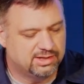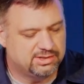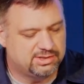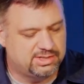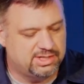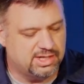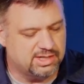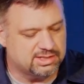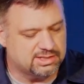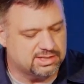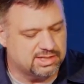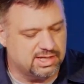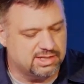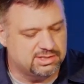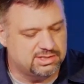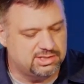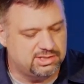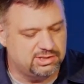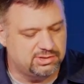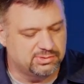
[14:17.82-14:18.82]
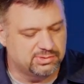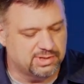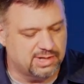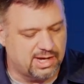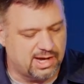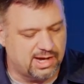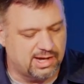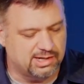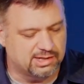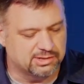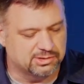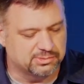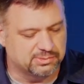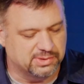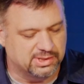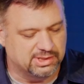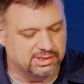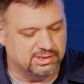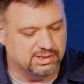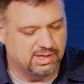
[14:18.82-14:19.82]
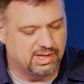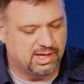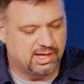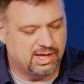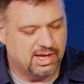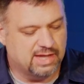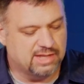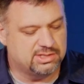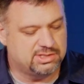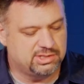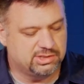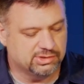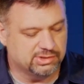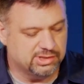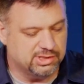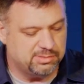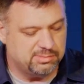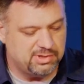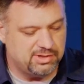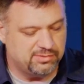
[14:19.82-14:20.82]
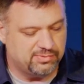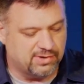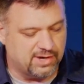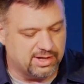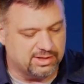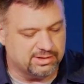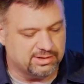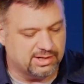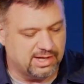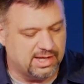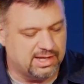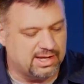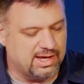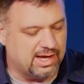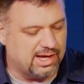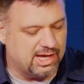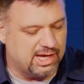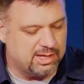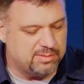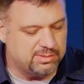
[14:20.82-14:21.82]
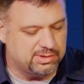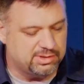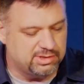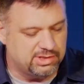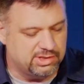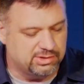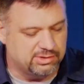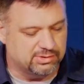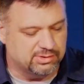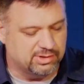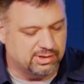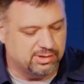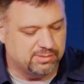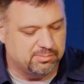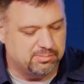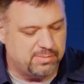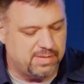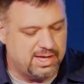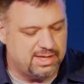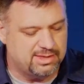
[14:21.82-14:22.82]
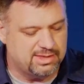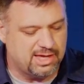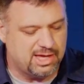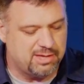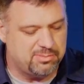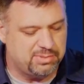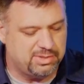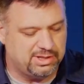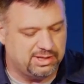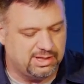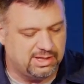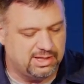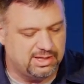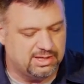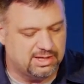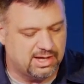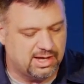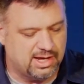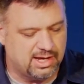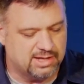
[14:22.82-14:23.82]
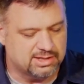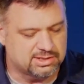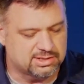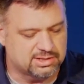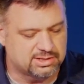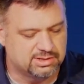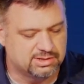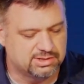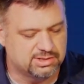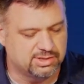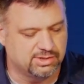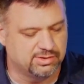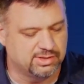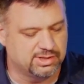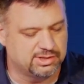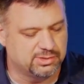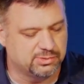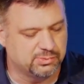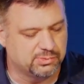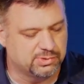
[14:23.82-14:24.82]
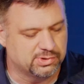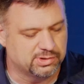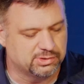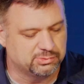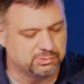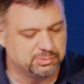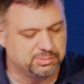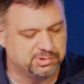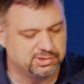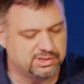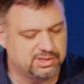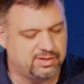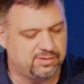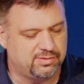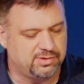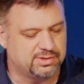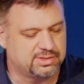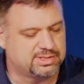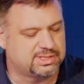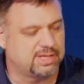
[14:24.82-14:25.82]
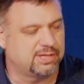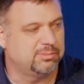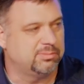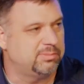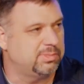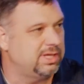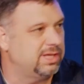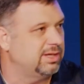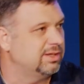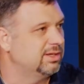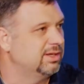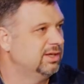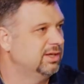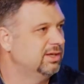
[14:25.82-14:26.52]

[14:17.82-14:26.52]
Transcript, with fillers: just as you and I are one, as you are in me, Father, and I am in you. May they be in us, so that the world will believe you sent me.